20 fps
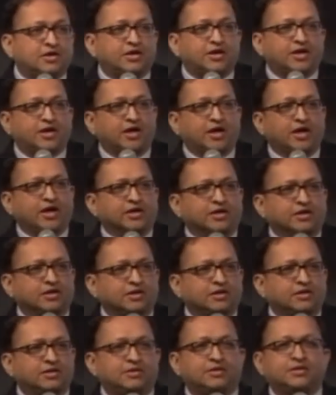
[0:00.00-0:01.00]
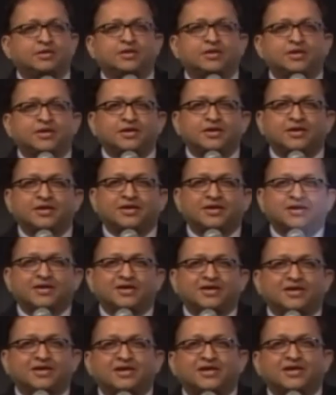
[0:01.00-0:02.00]
Hey,
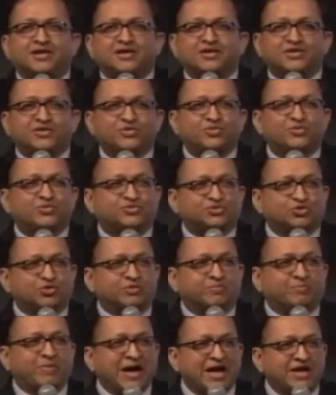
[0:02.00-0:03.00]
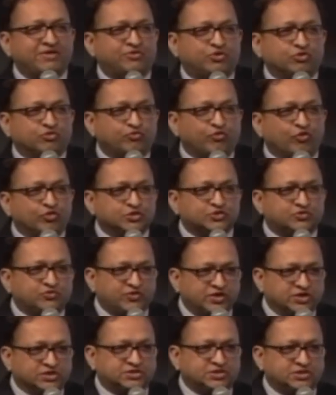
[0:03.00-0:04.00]
you should buy two phones
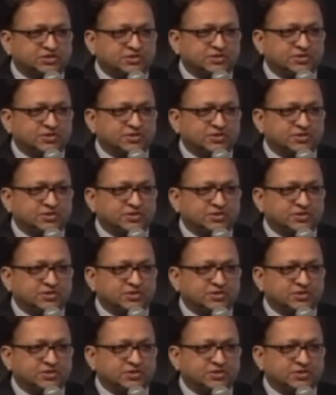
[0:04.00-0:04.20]
first.